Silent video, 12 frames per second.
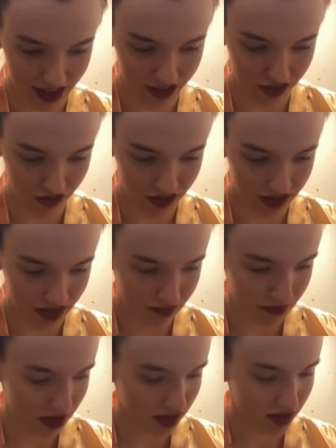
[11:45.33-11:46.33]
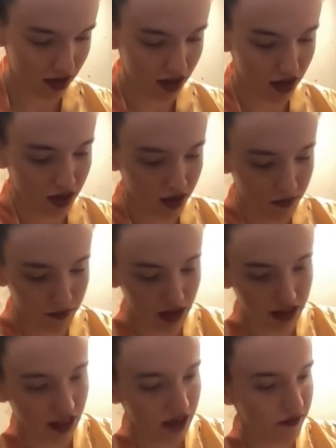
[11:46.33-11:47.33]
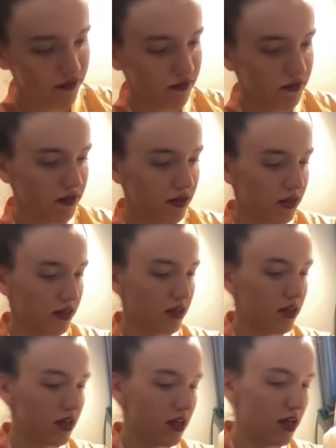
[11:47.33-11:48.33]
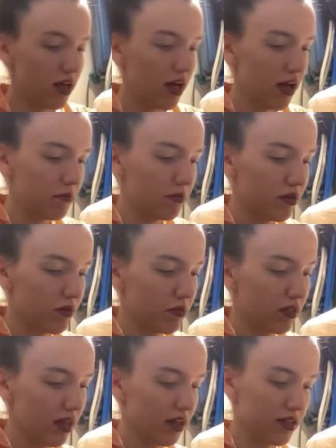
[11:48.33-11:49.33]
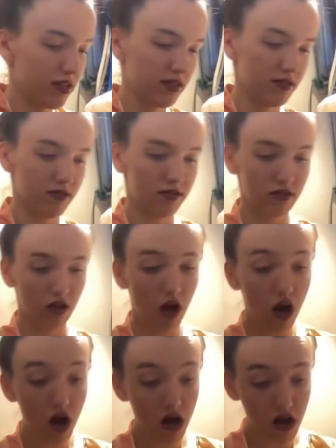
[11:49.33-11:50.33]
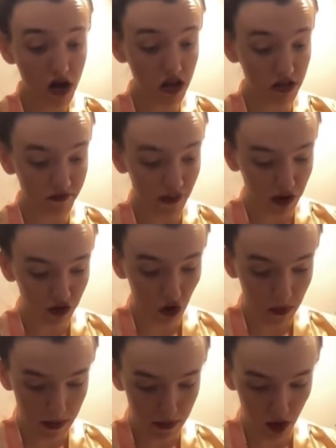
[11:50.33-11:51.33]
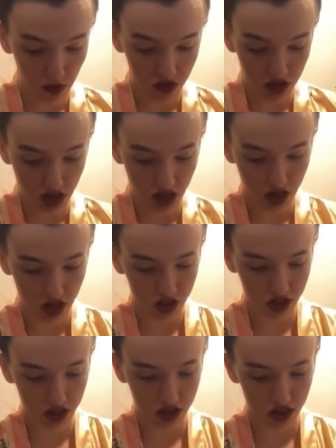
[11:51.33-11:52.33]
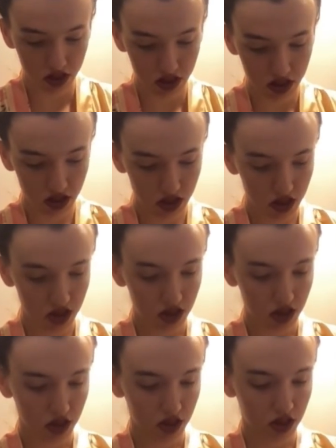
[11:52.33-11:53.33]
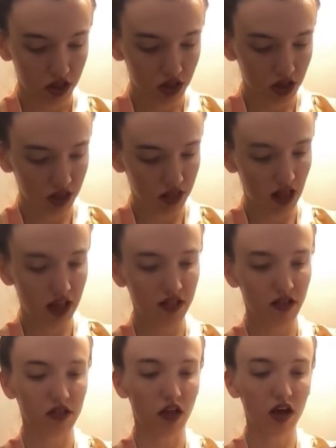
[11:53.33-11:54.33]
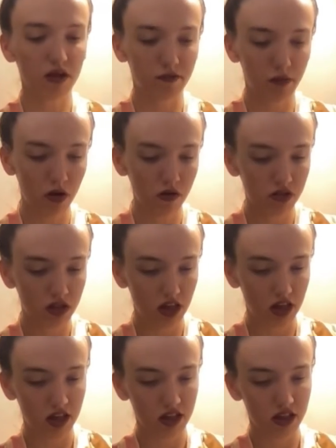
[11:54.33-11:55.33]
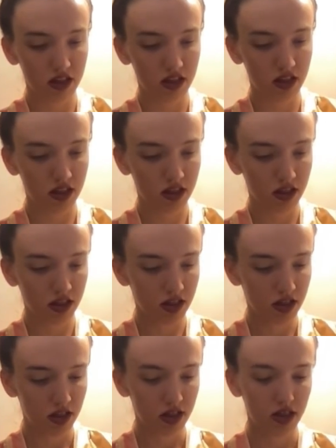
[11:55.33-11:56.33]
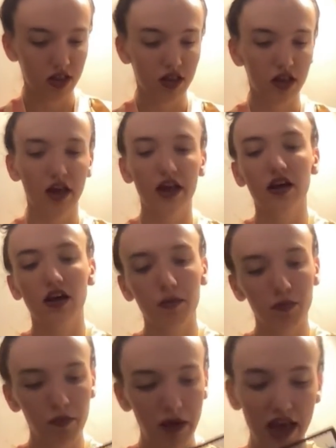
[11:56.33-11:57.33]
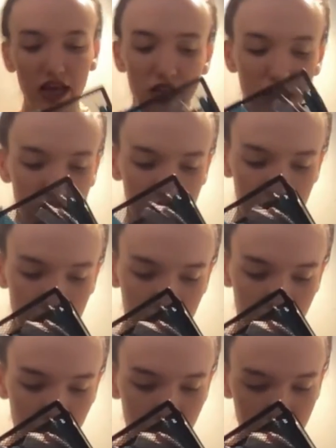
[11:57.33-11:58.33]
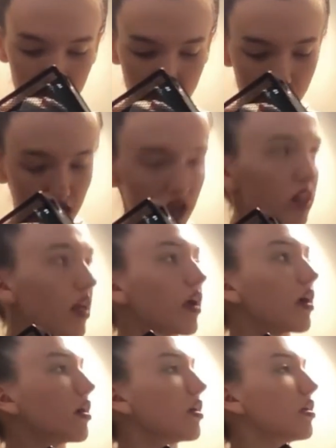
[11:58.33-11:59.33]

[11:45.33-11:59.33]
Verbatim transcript: I enjoy that make my life a happier place. Oh, I found all my post-its. Look at that's a lot of post-its. And a couple pens that don't belong in there.